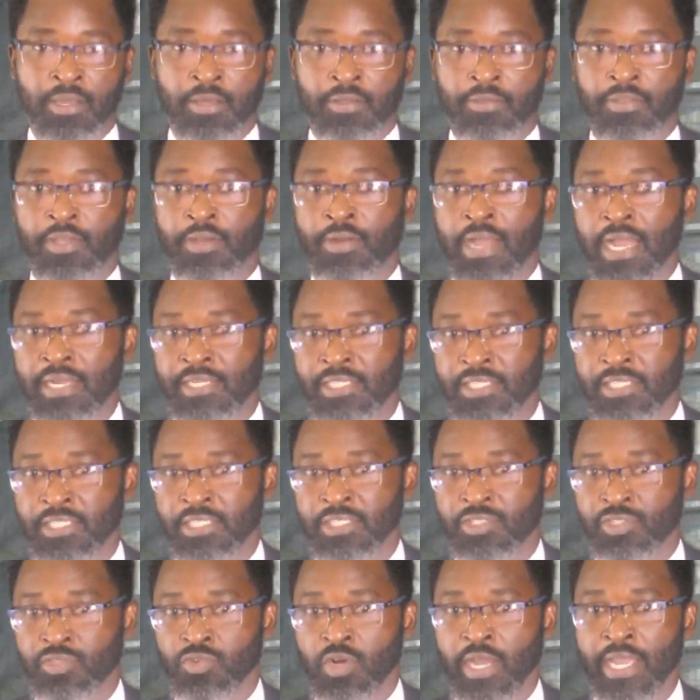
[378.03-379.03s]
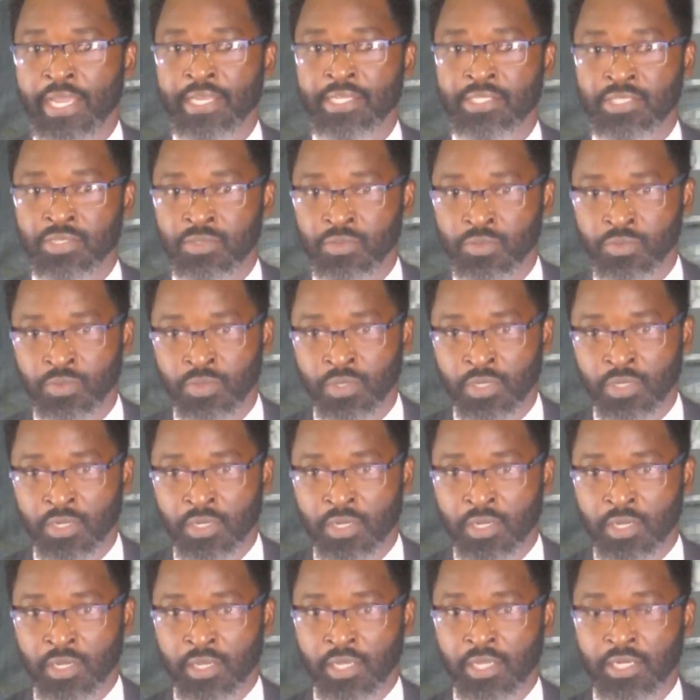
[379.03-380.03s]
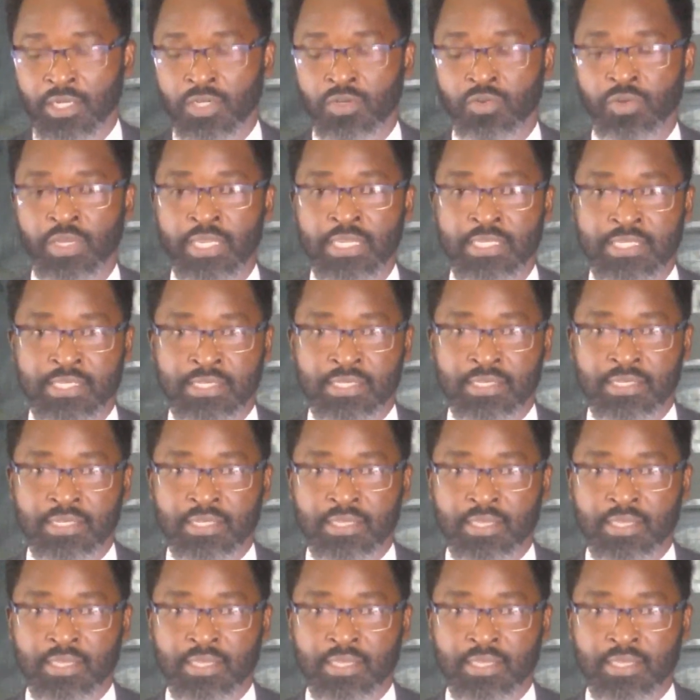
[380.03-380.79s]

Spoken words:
They're actually trying to increase